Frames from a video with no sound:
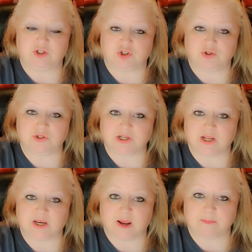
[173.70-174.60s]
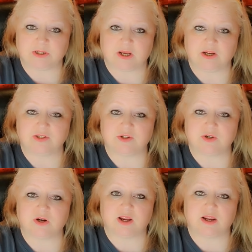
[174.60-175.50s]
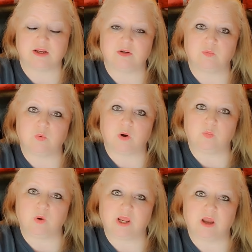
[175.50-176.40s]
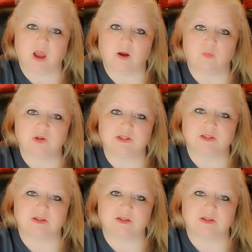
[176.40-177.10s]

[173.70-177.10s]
choose to get an appetizer, and what we got was the